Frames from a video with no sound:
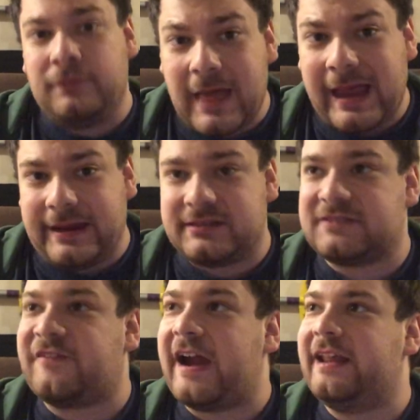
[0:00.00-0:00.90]

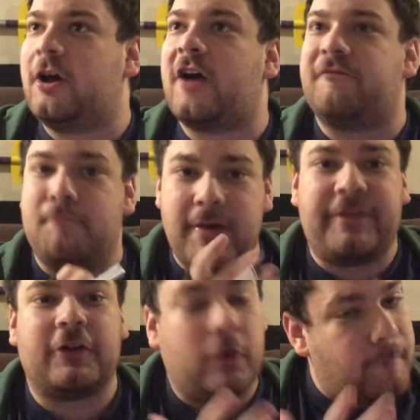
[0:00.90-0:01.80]
Knights fighting off
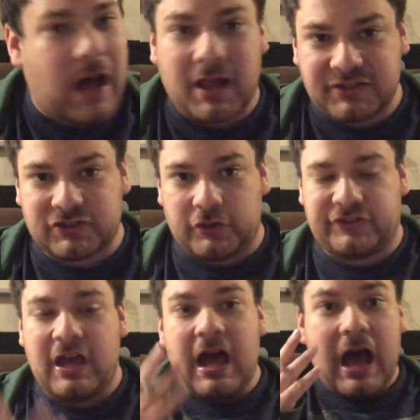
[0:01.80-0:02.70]
mythical
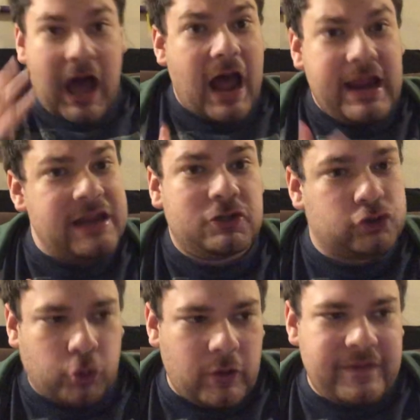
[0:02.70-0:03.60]
monsters. I
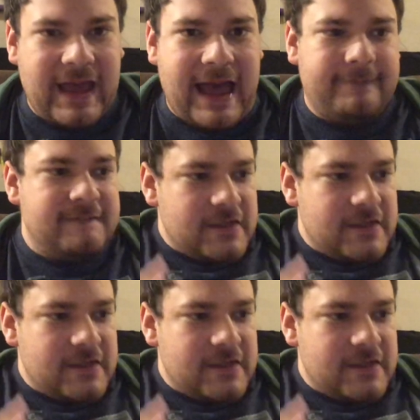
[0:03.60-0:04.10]
enjoy that.